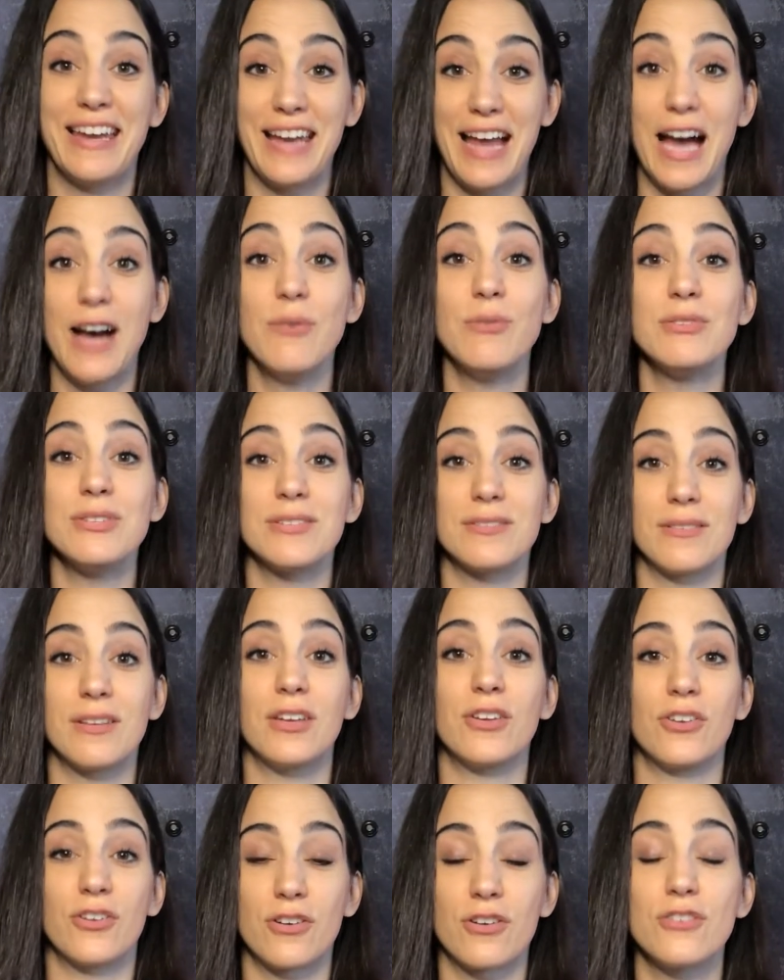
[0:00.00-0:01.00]
I would
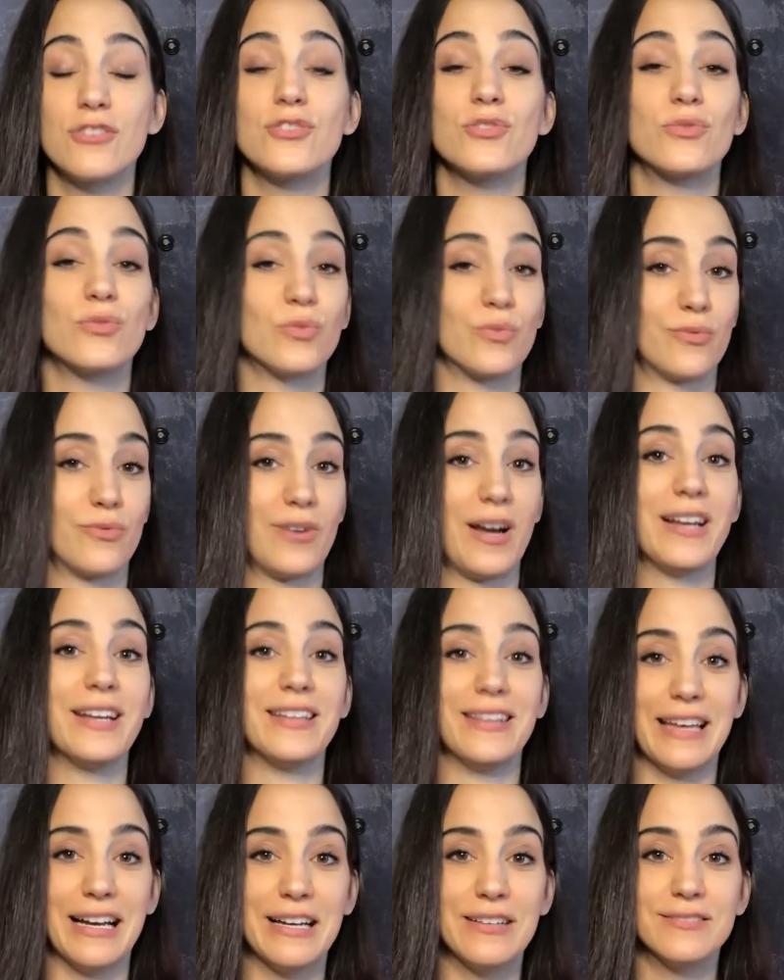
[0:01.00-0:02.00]
encourage you to write it
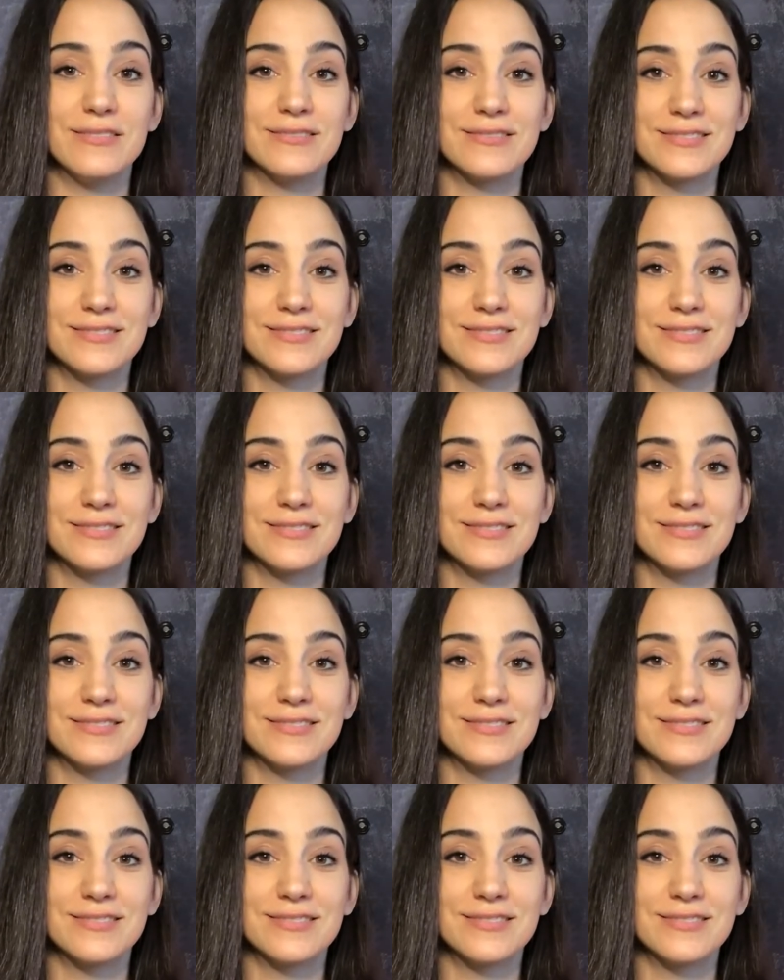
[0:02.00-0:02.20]
down.